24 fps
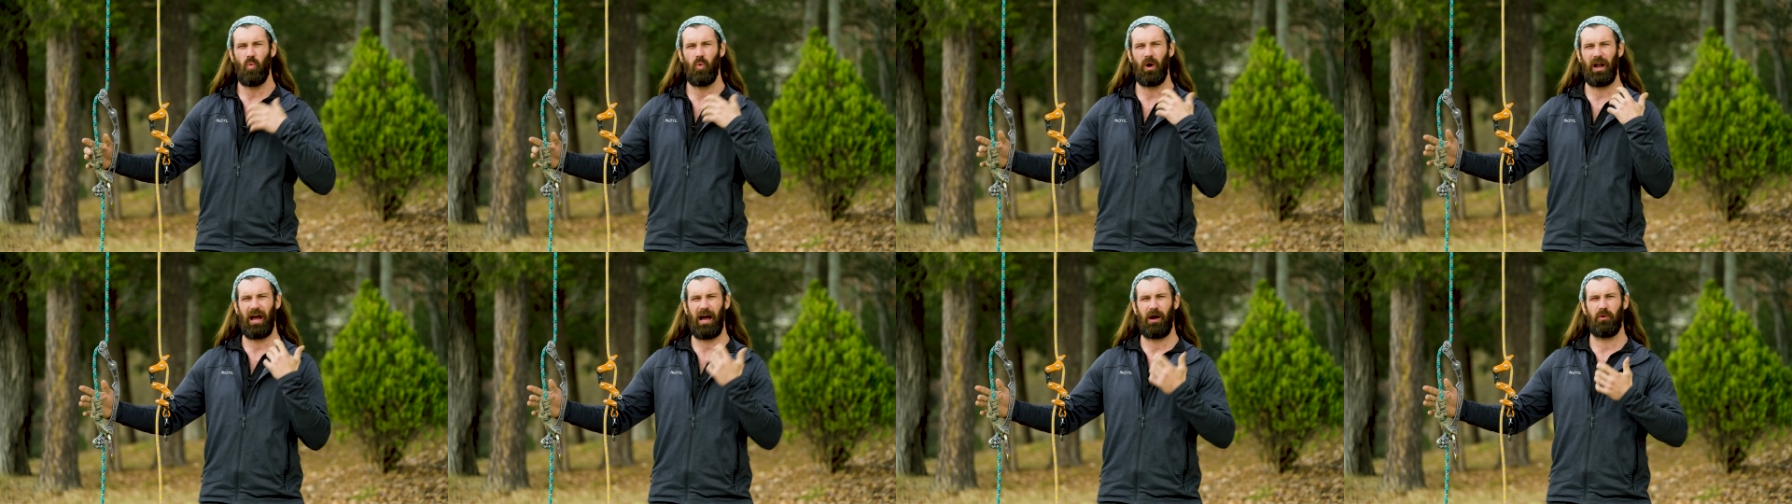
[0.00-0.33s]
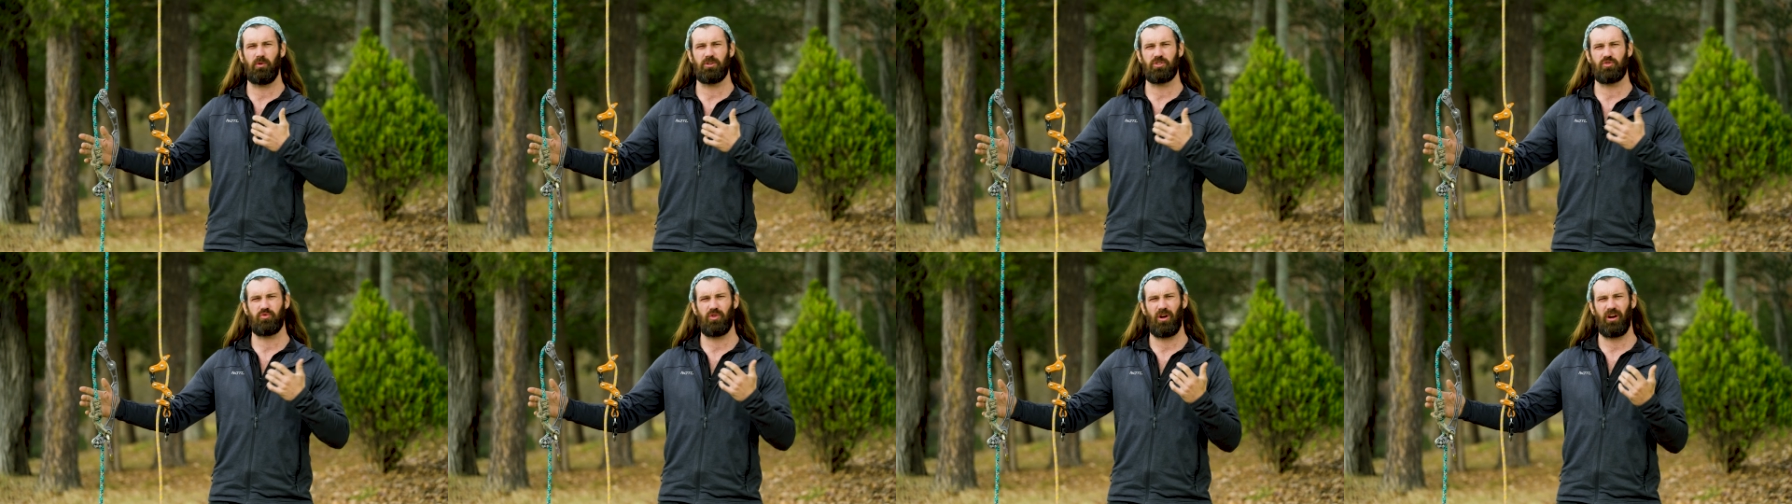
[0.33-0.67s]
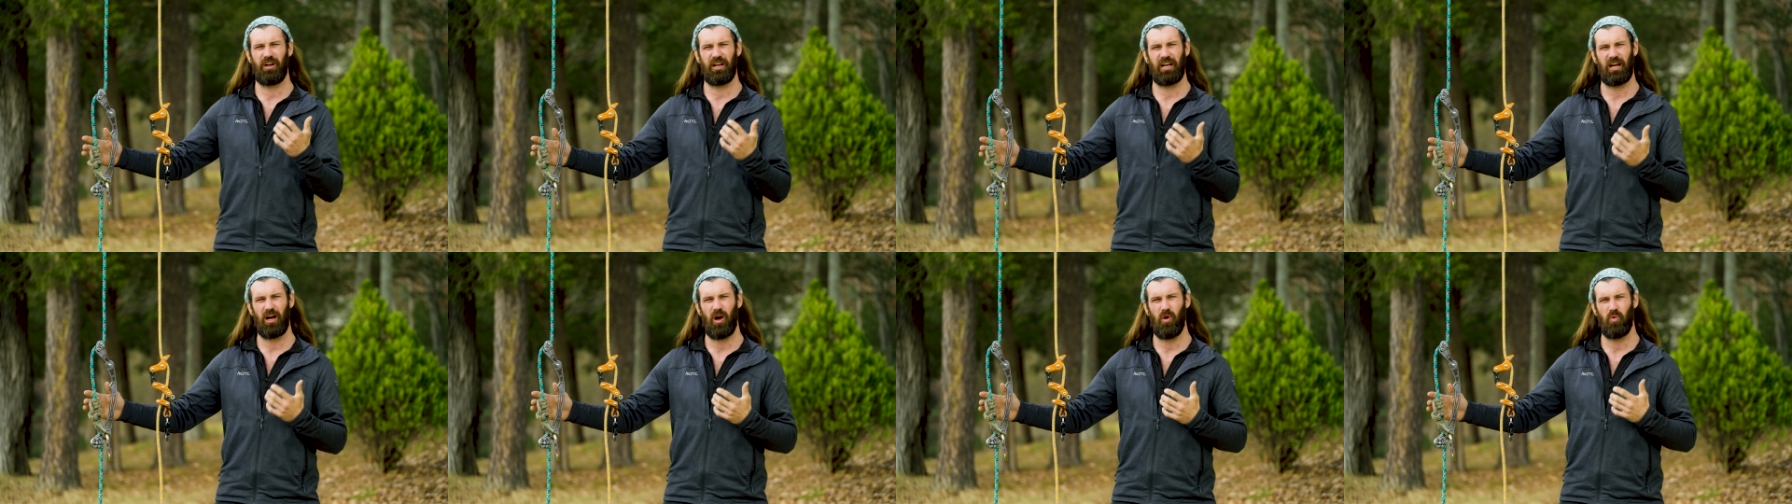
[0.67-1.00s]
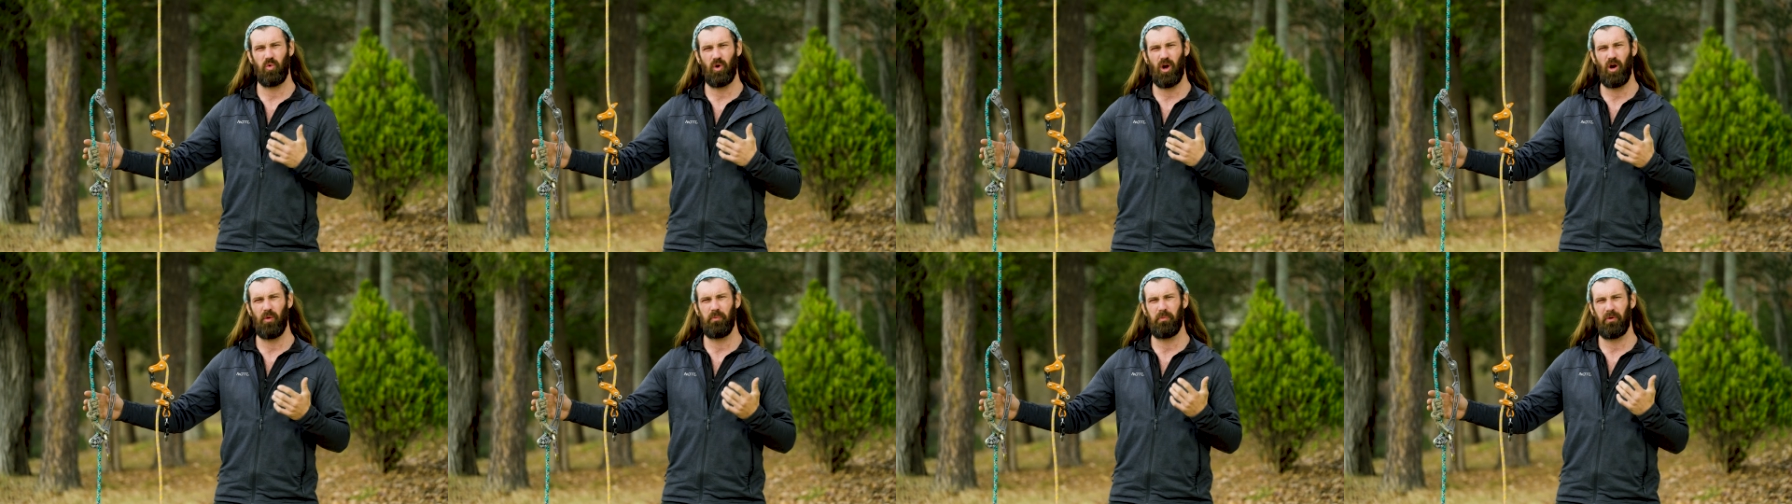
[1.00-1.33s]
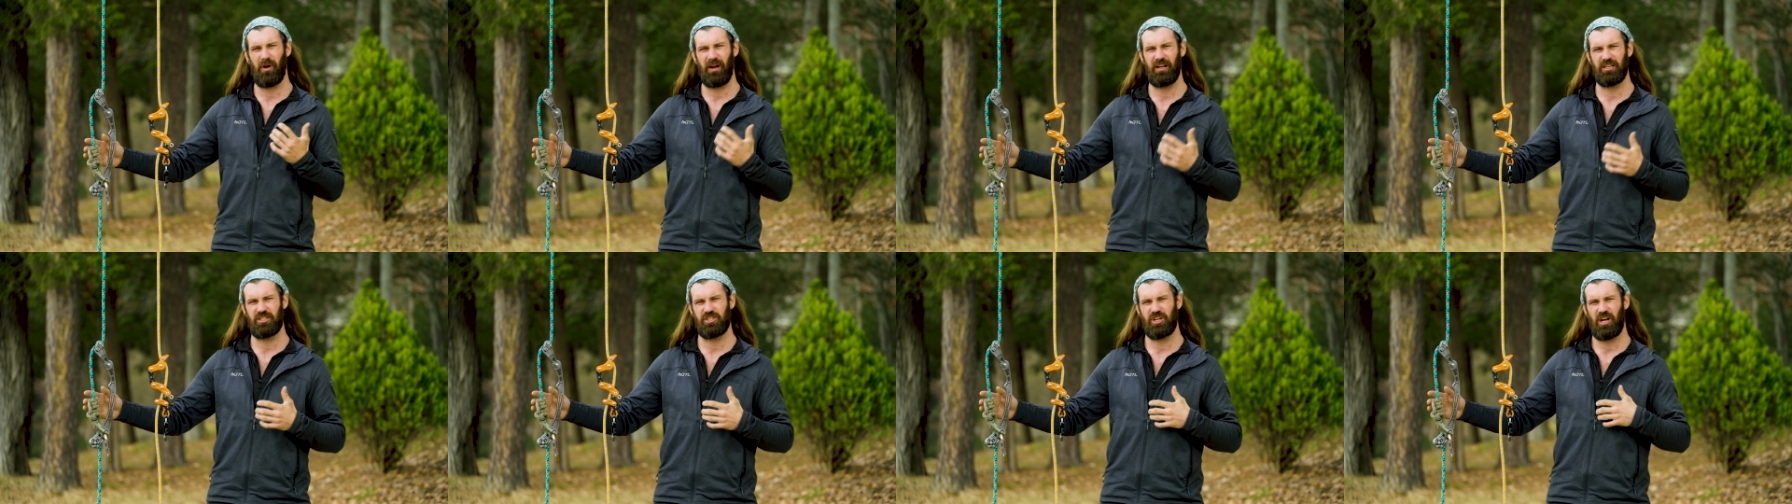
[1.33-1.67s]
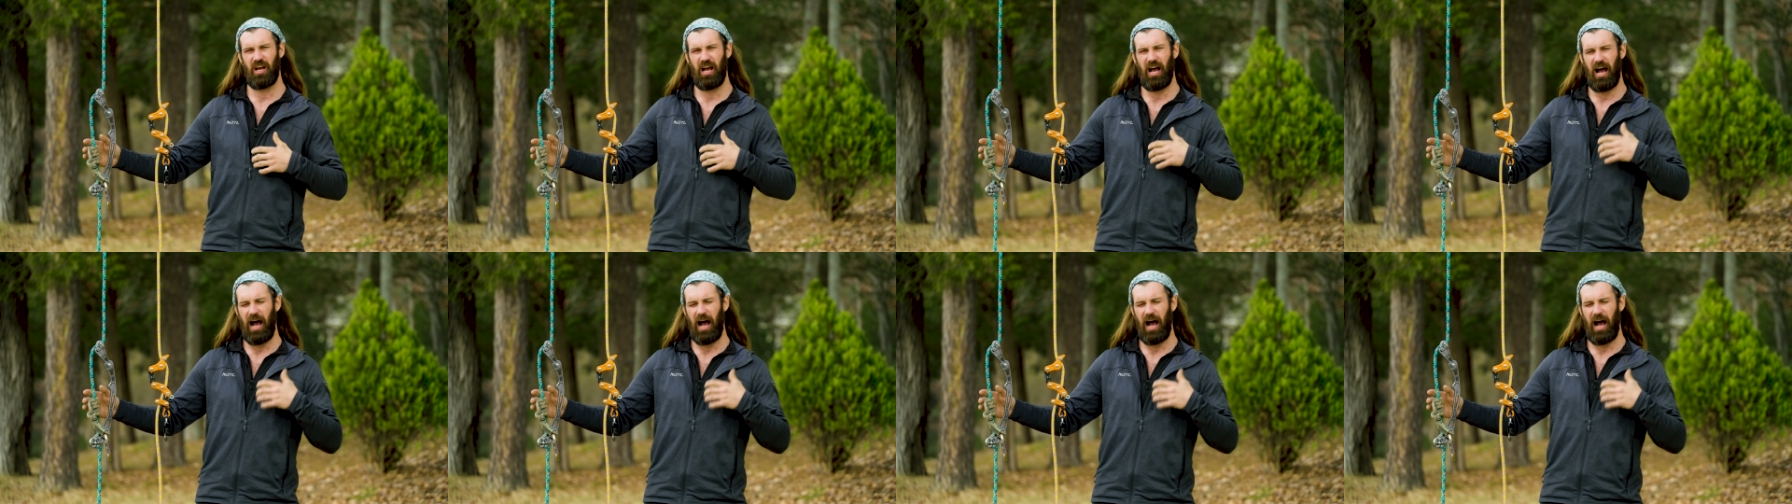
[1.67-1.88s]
When I was running a rope wrench,